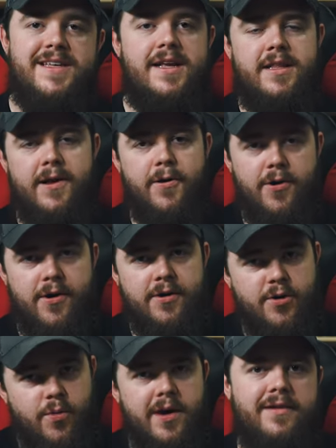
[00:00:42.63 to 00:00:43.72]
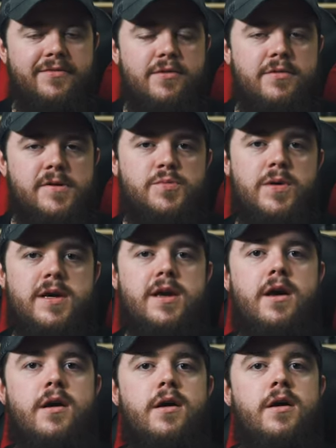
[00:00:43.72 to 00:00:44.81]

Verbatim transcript: and there are quite a few this week